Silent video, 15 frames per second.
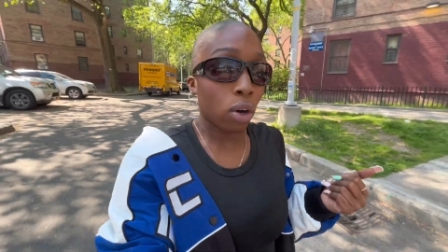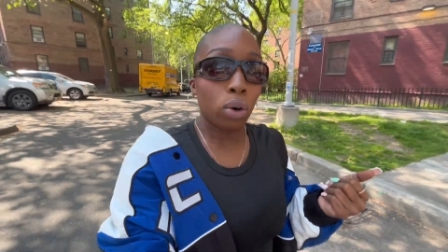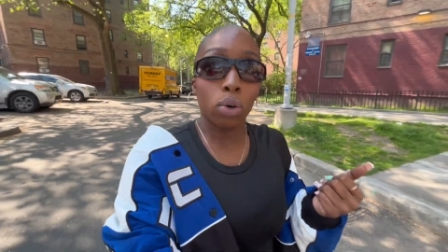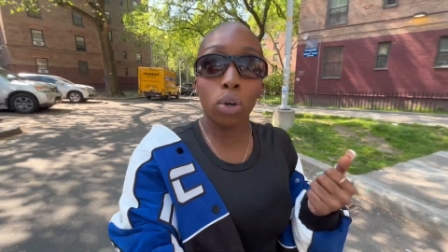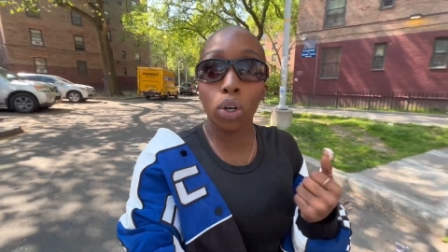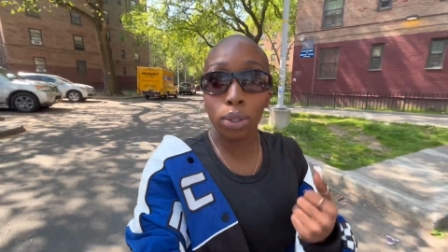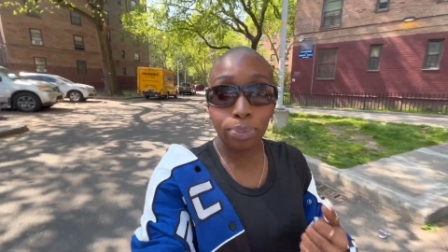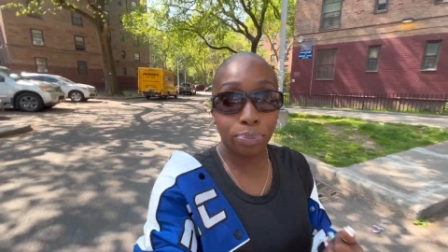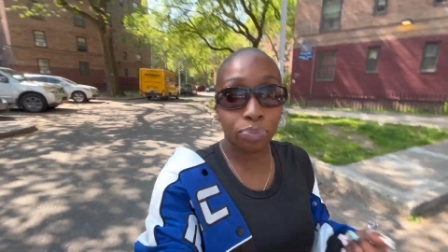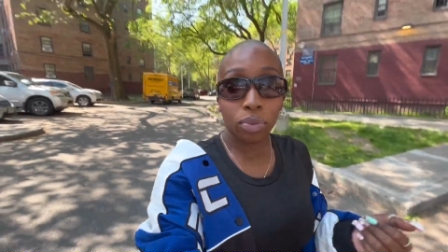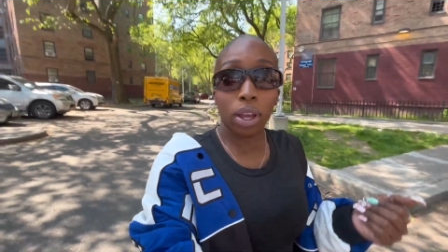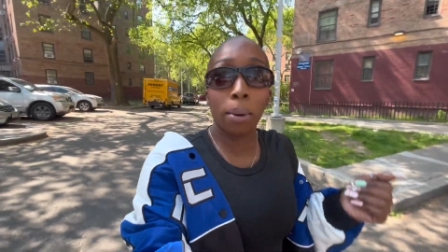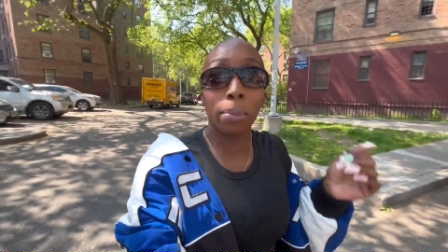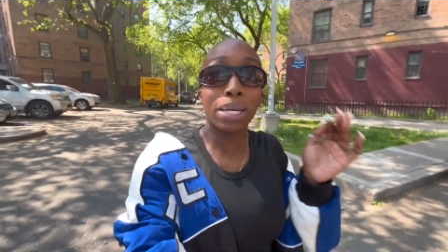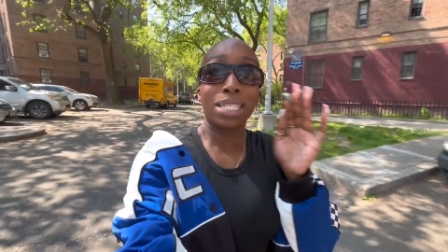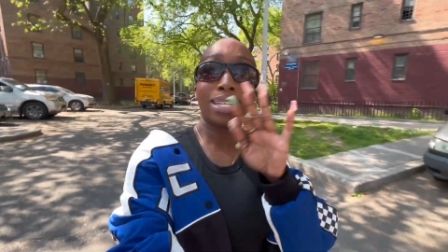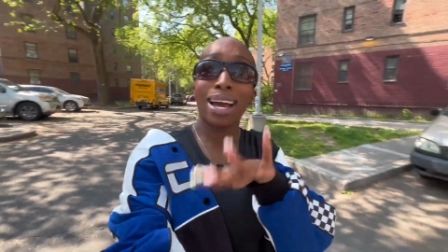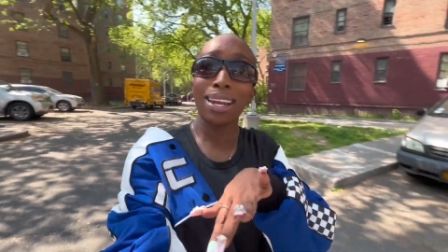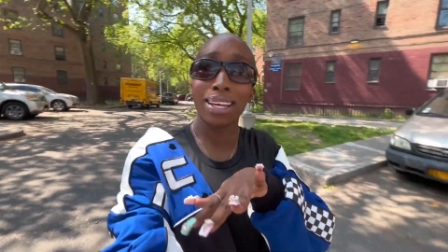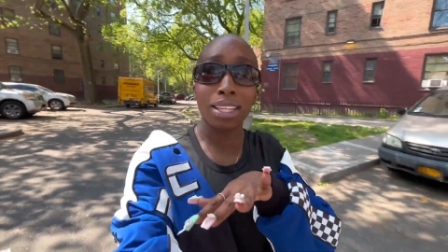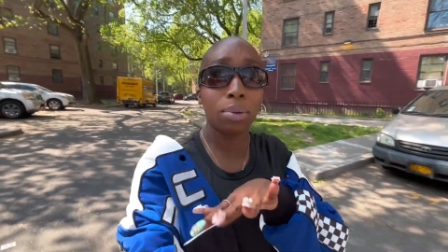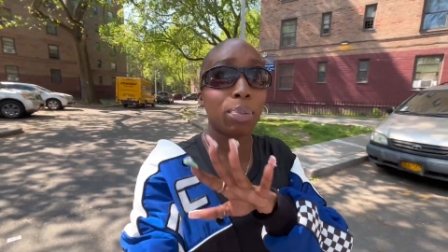Whew. But y'all
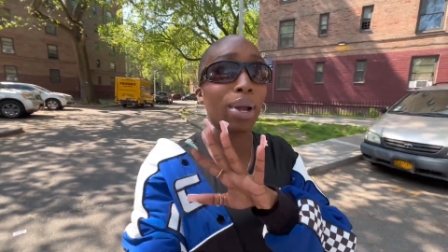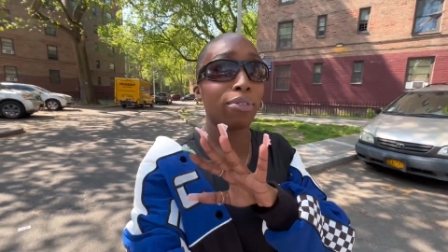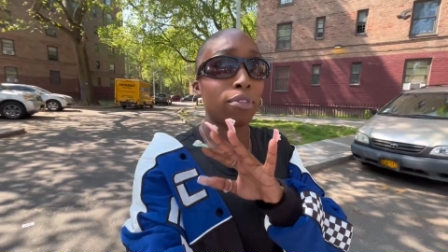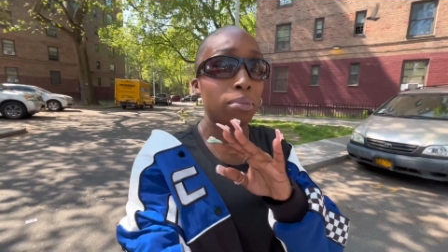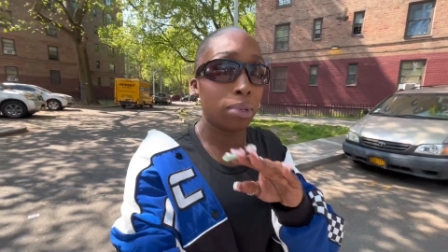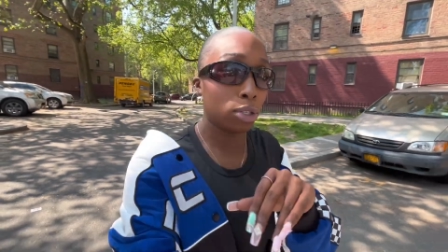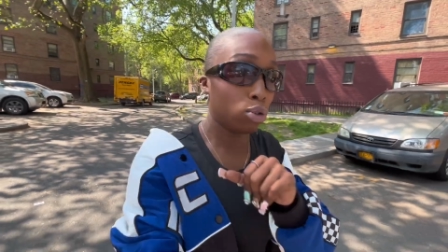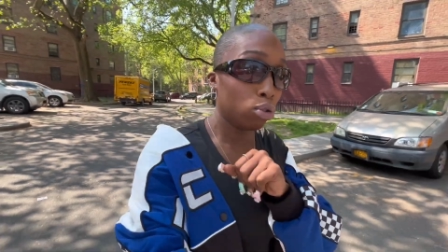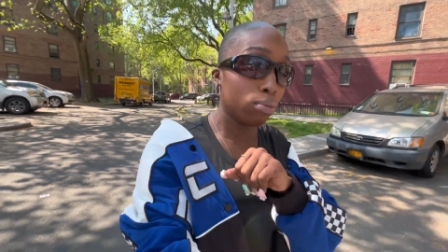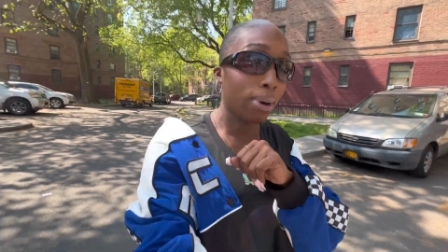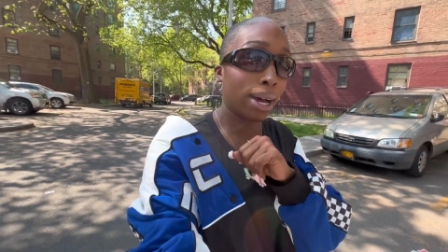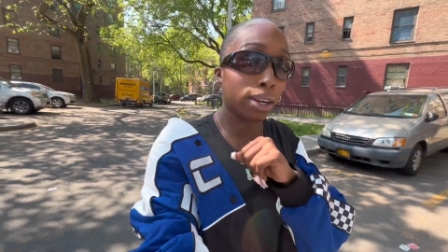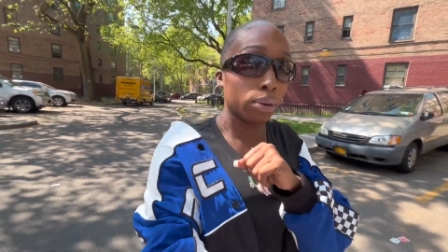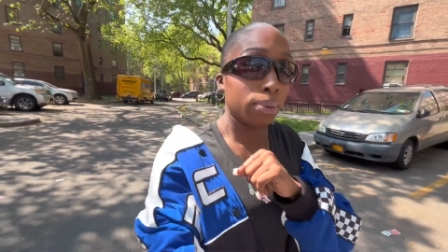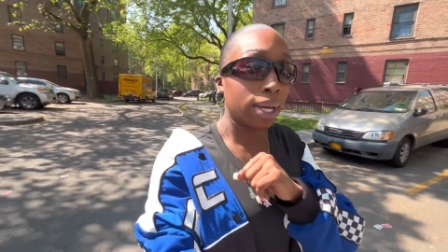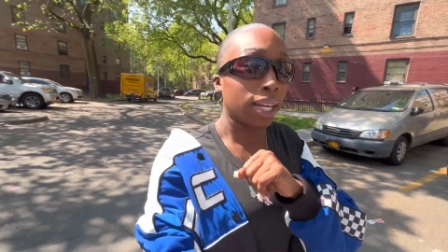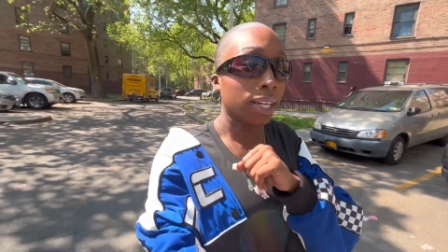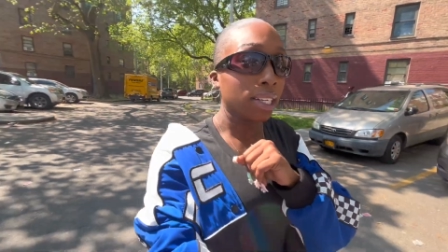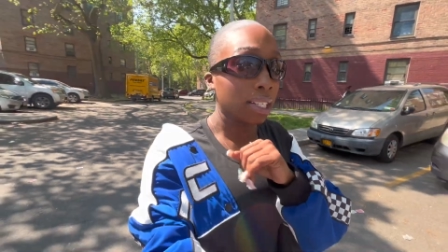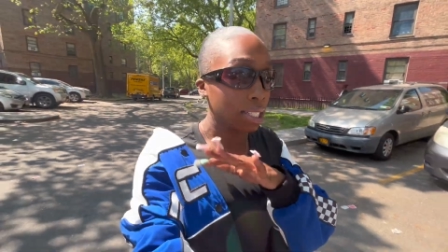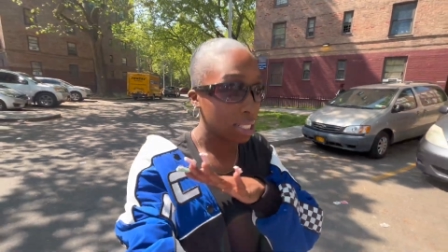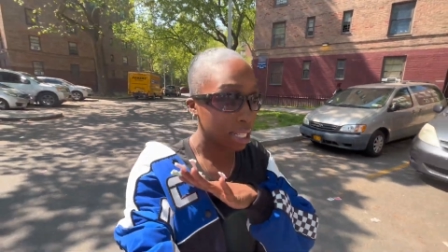need to pray for me too, by the way.
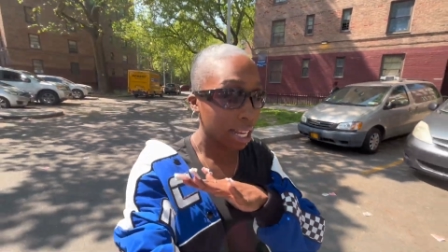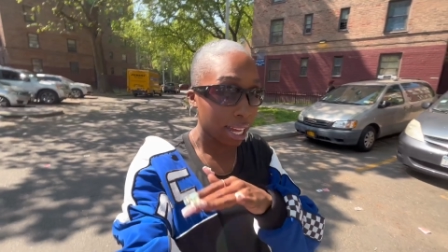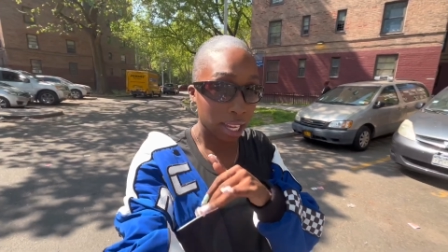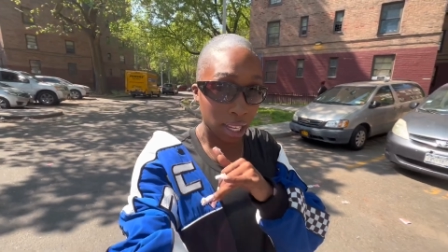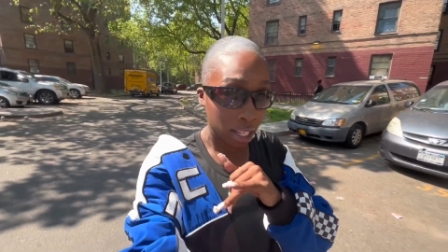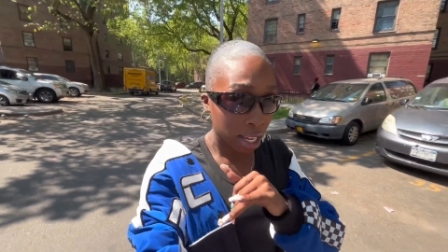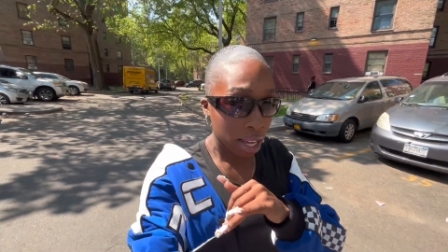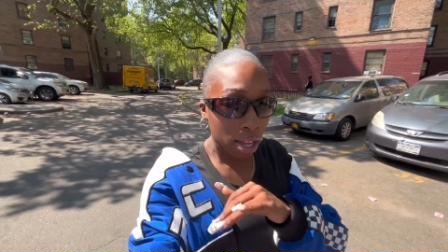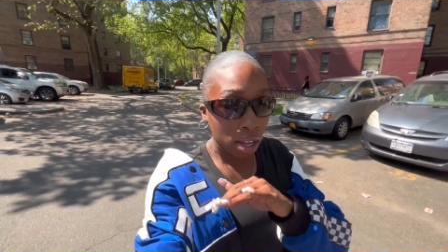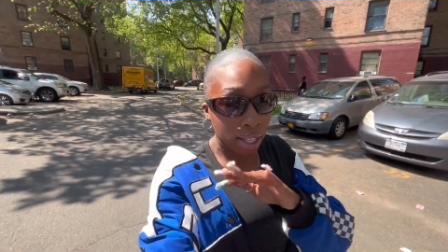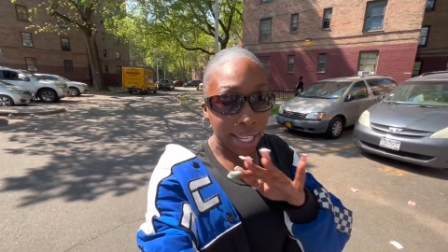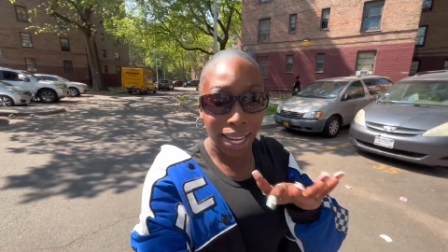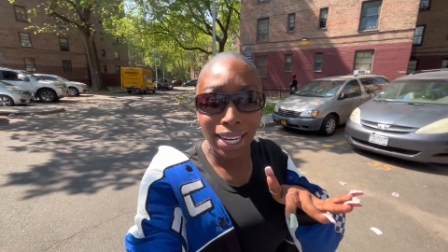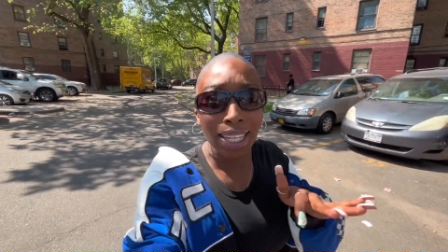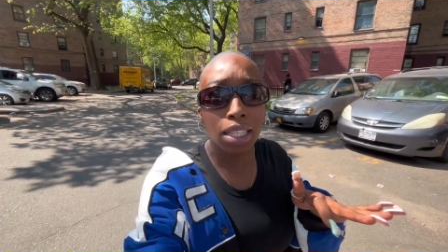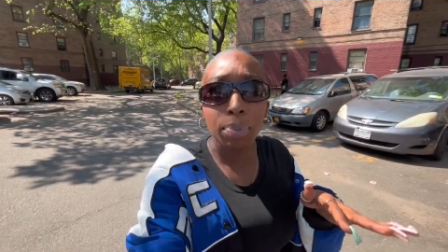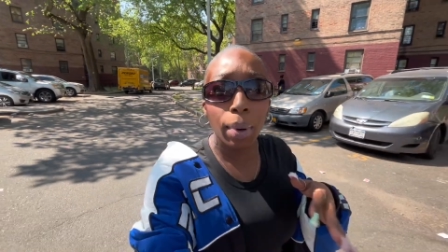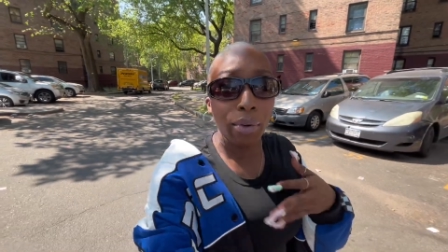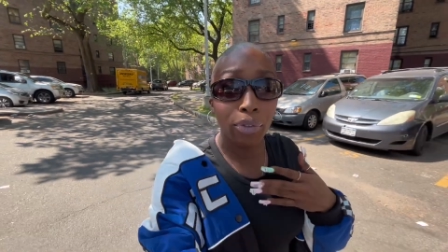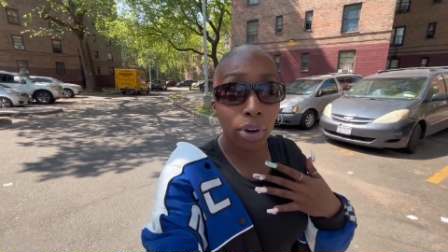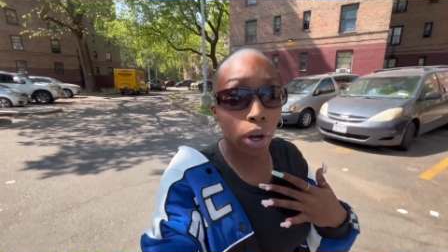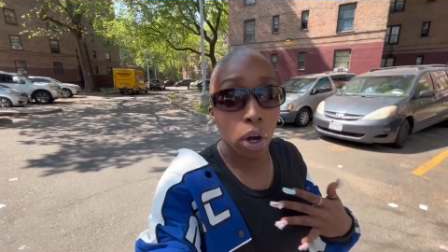Because, like, y'all need to
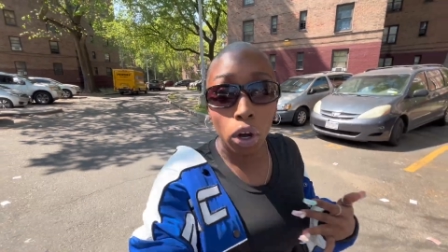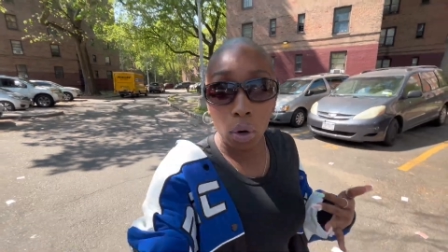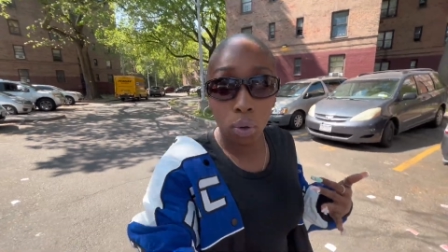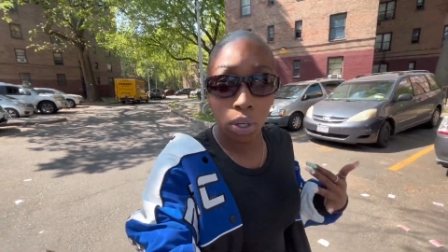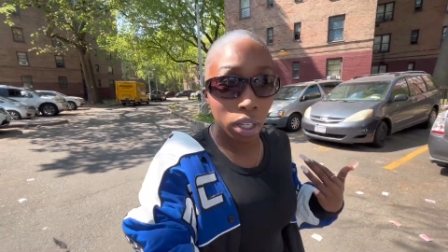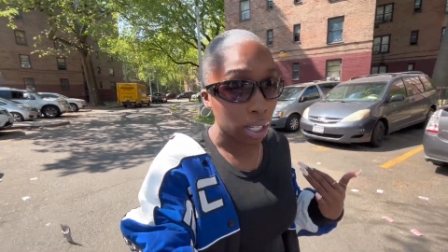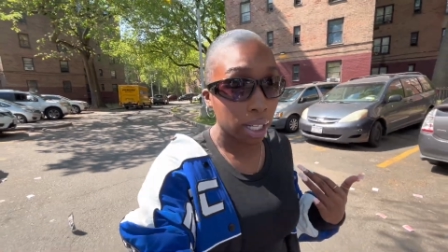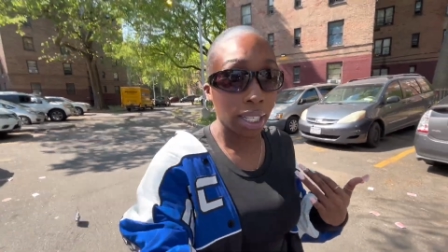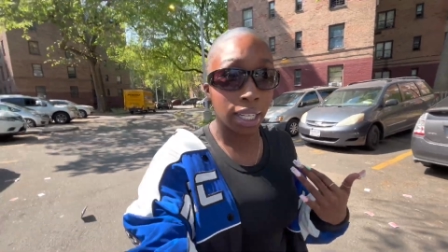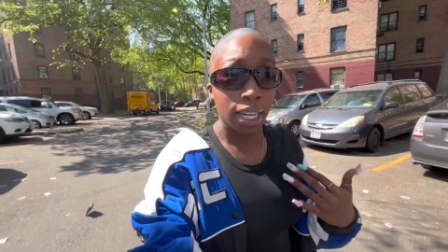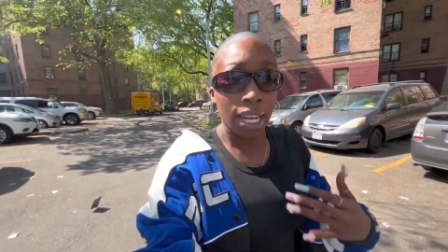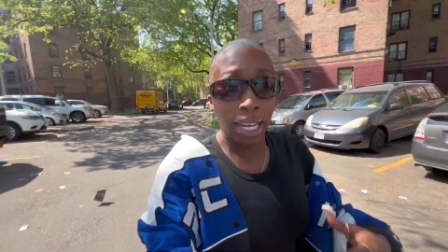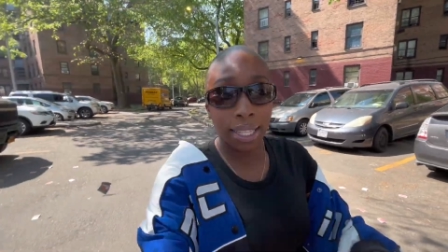pray for the whole hood.